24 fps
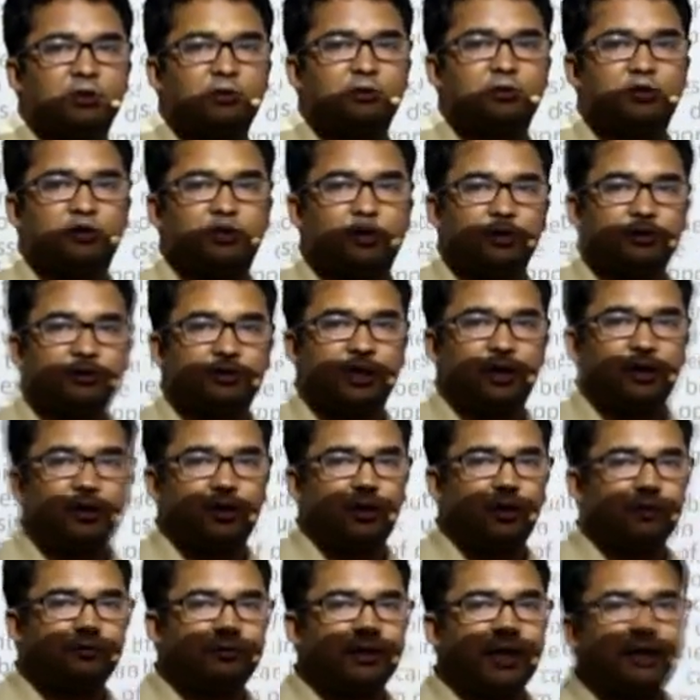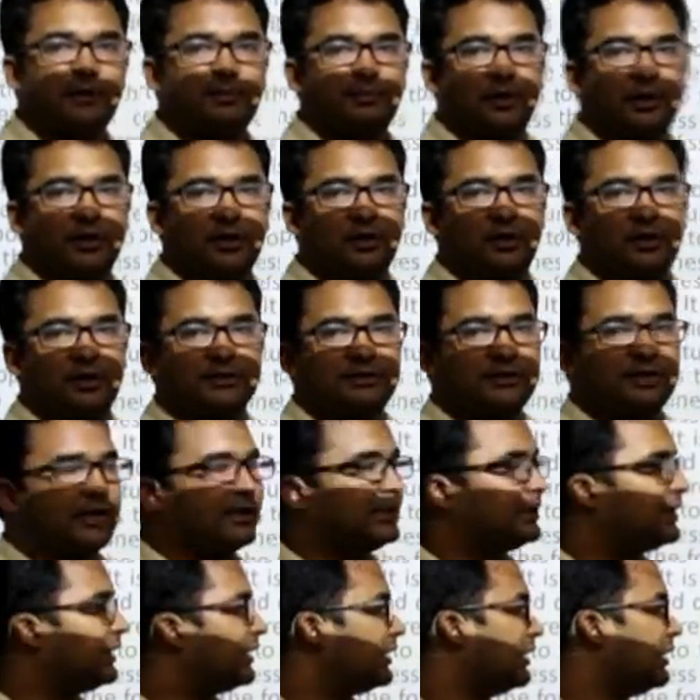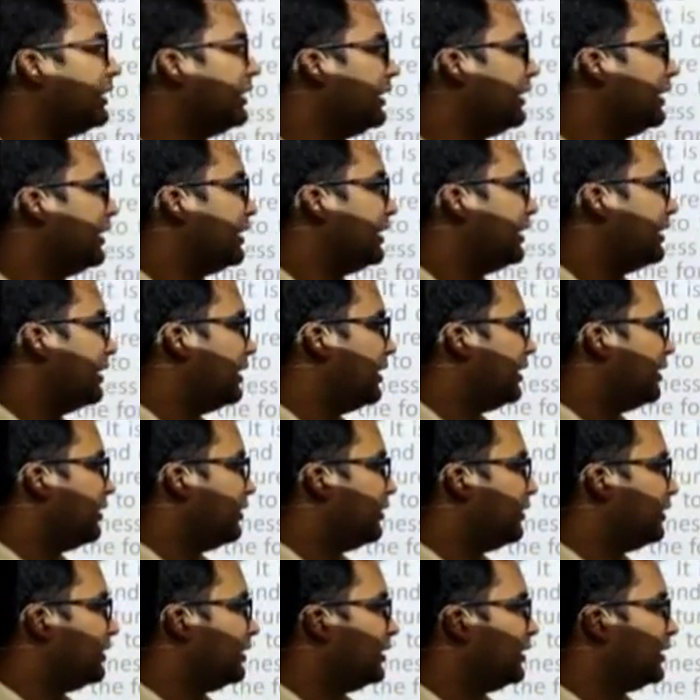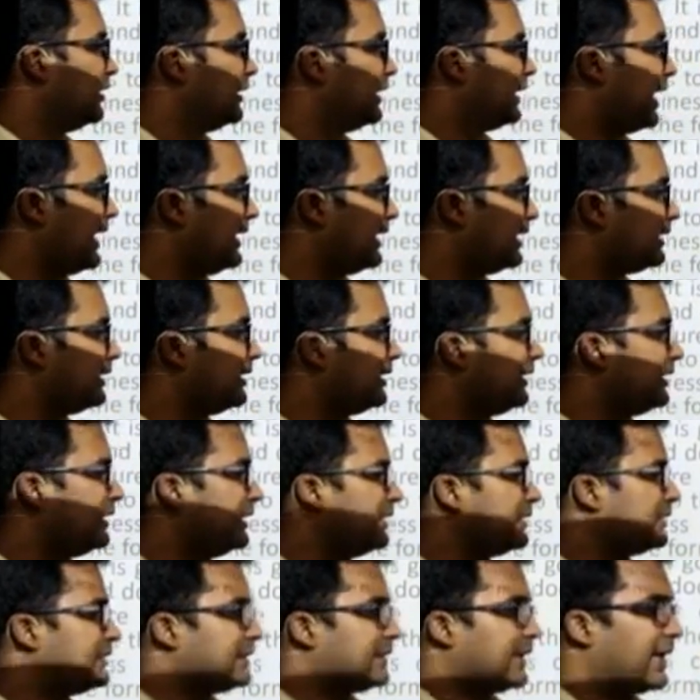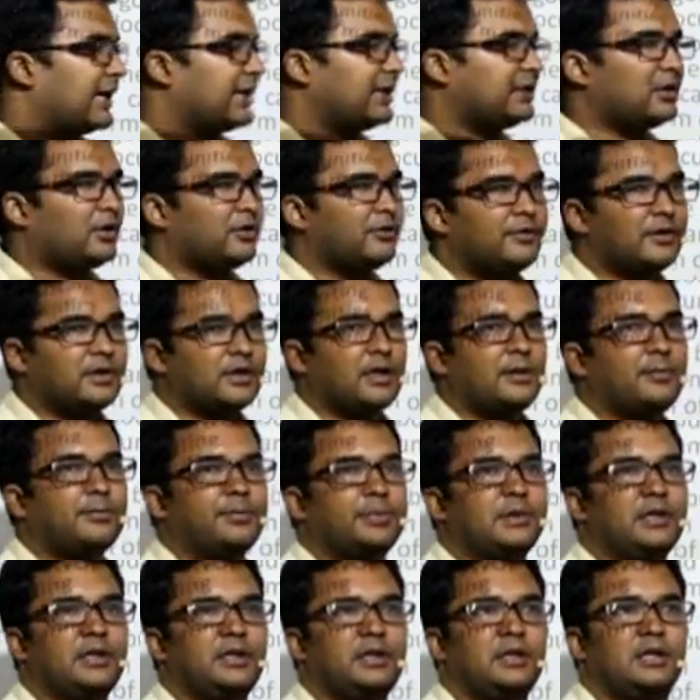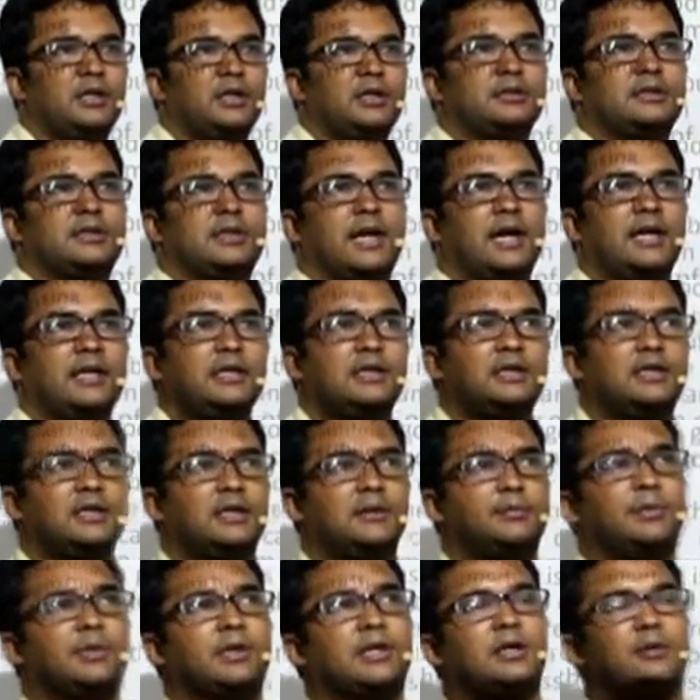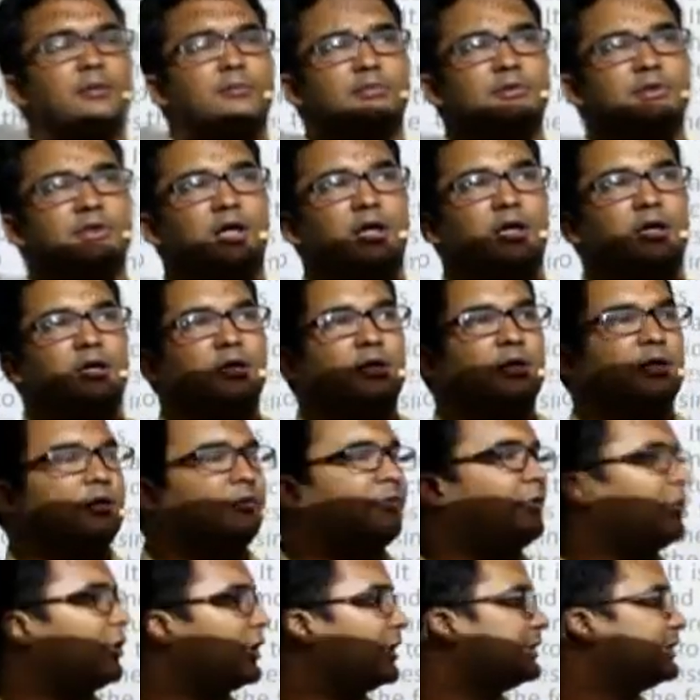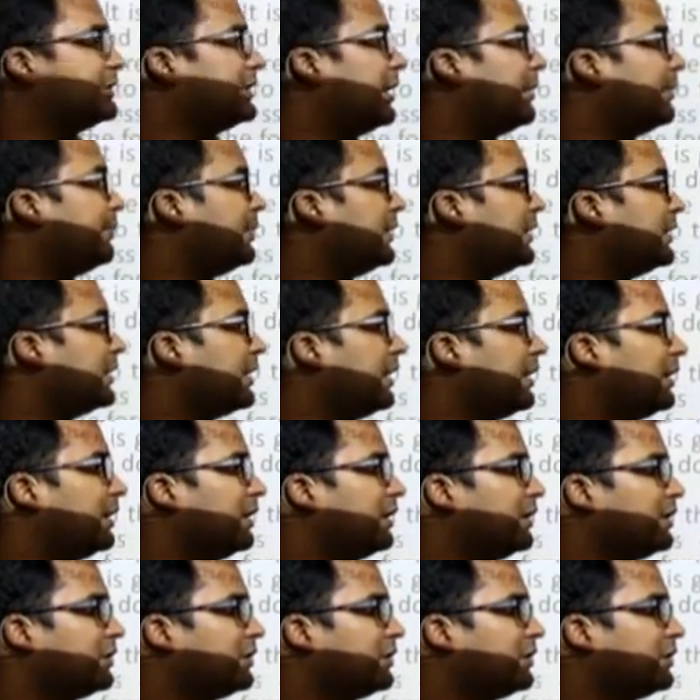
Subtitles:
of that particular sector. Likely threat of a company, threat becomes, for example,